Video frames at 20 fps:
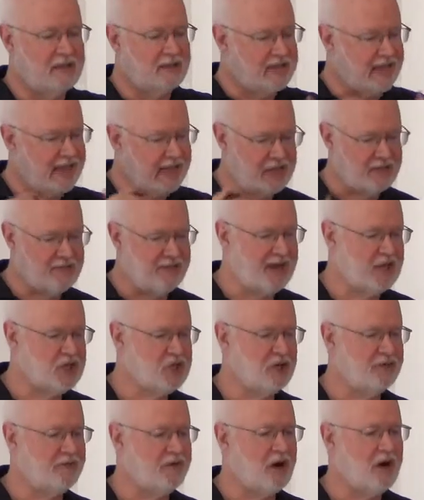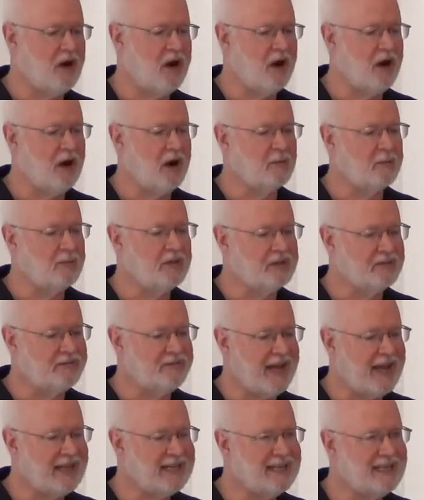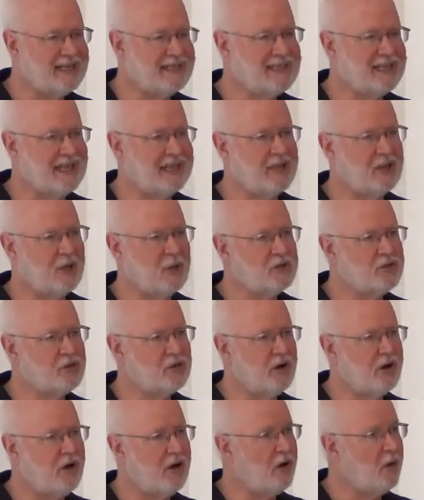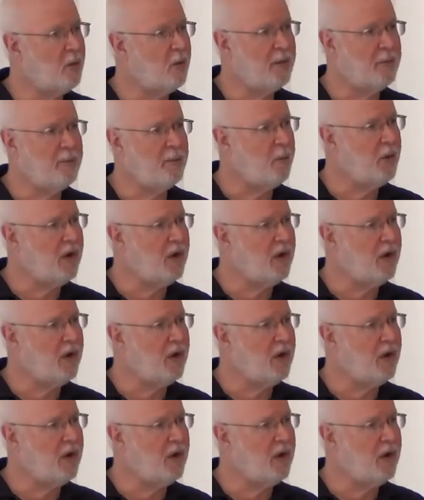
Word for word: the satisfaction of our heart. But the fact is that those are all,